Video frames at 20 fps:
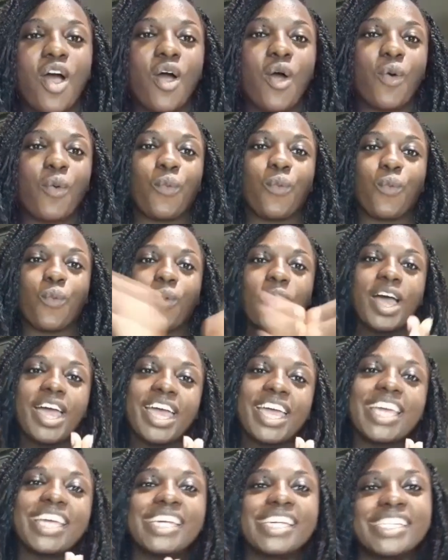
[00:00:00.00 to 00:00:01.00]

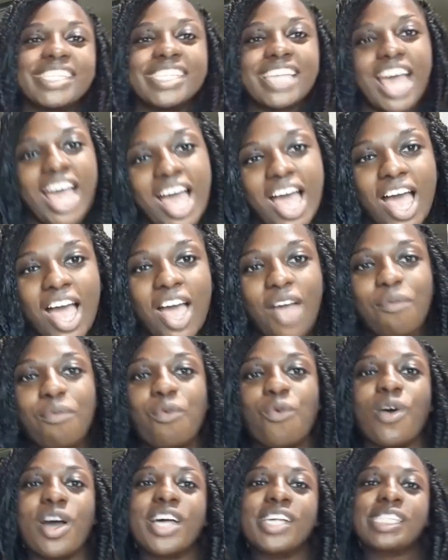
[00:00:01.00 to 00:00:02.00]
What is up?
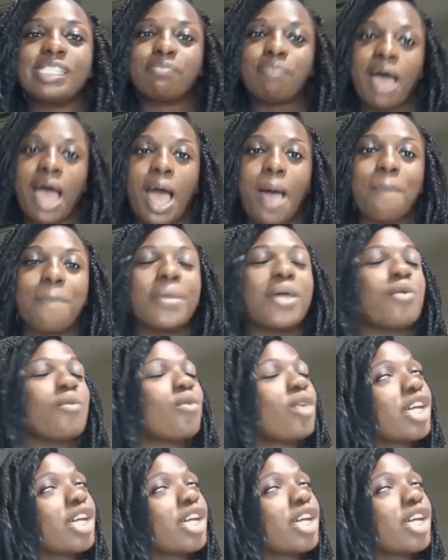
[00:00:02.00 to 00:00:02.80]
What's poppin'?